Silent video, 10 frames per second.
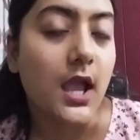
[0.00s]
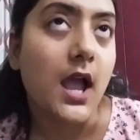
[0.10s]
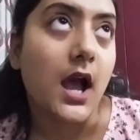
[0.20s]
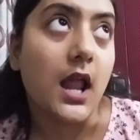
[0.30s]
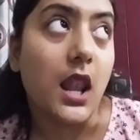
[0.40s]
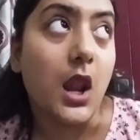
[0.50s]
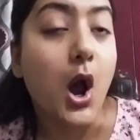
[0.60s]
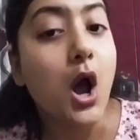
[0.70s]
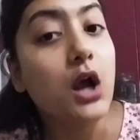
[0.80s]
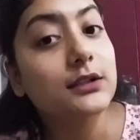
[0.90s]
A
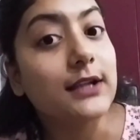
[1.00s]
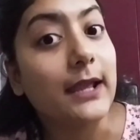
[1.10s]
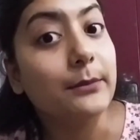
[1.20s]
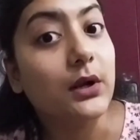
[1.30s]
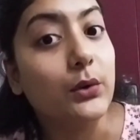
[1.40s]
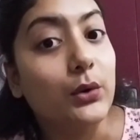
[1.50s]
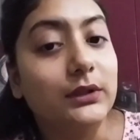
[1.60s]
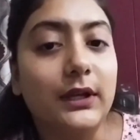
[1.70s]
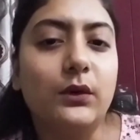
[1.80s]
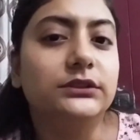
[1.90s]
long time ago
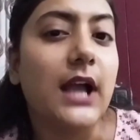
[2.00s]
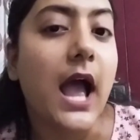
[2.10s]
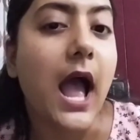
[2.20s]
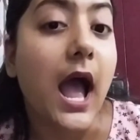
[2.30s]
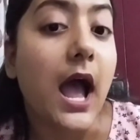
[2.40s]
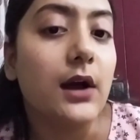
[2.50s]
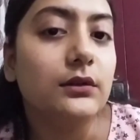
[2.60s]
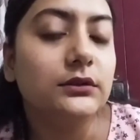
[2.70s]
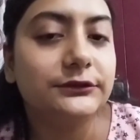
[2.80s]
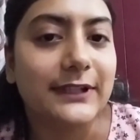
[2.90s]
there was a
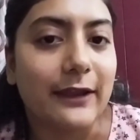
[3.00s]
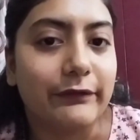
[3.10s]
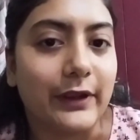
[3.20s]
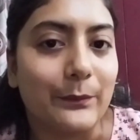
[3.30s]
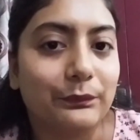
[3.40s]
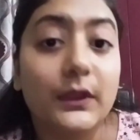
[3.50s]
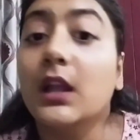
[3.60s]
owl's cafe.